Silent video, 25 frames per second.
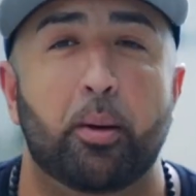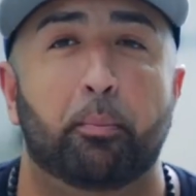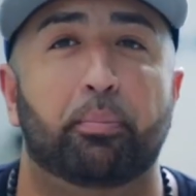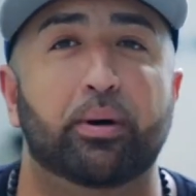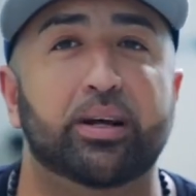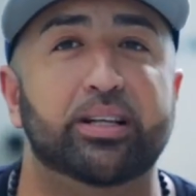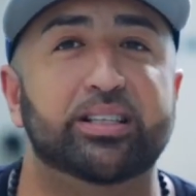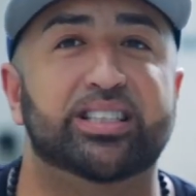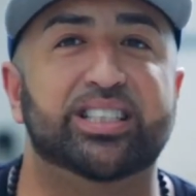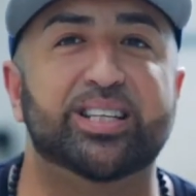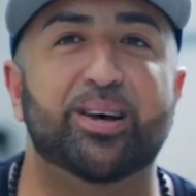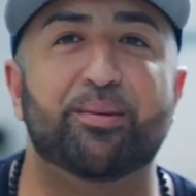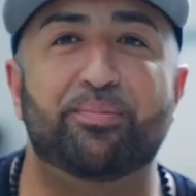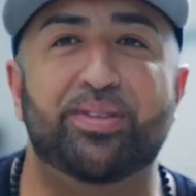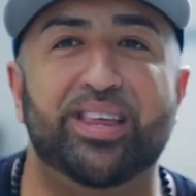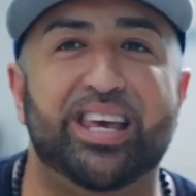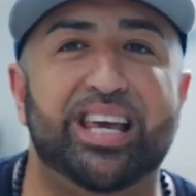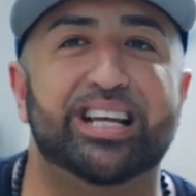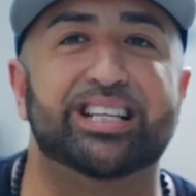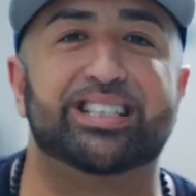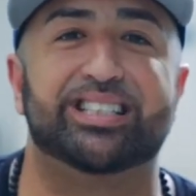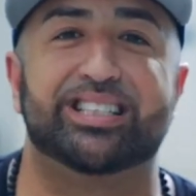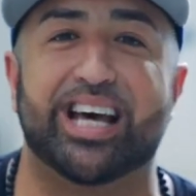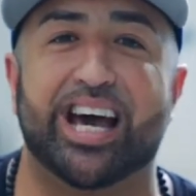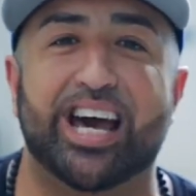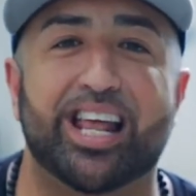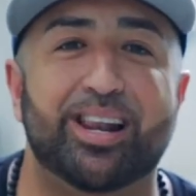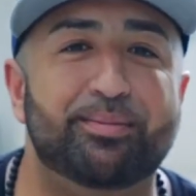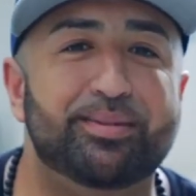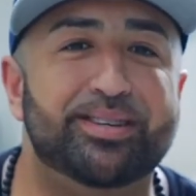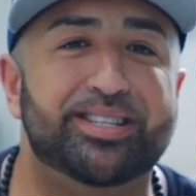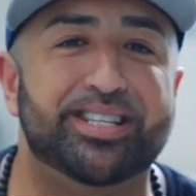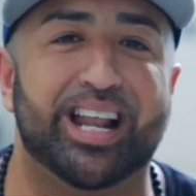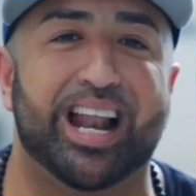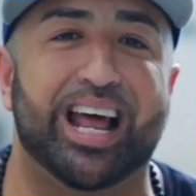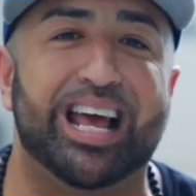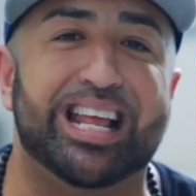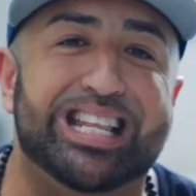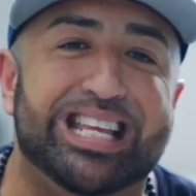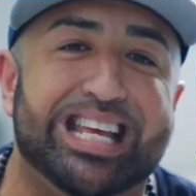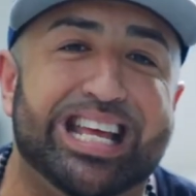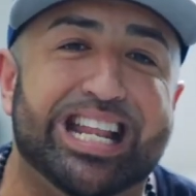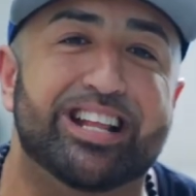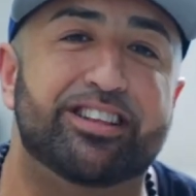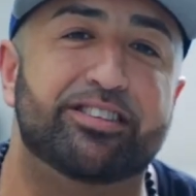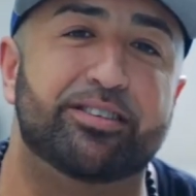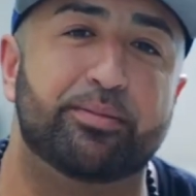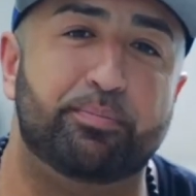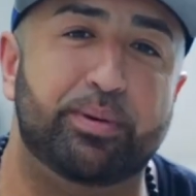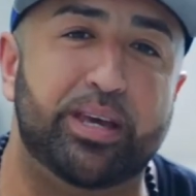But something inside of me said I
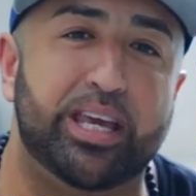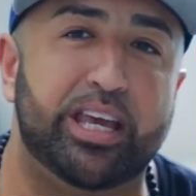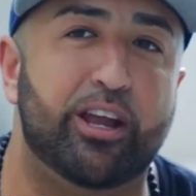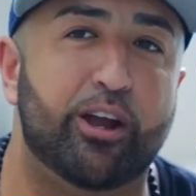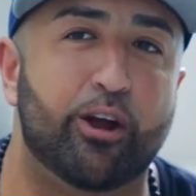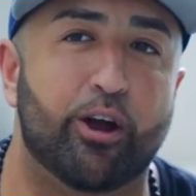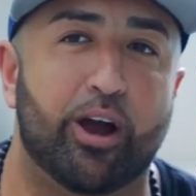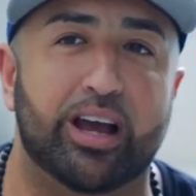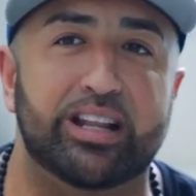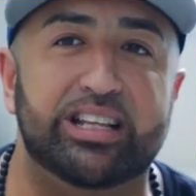needed to be here.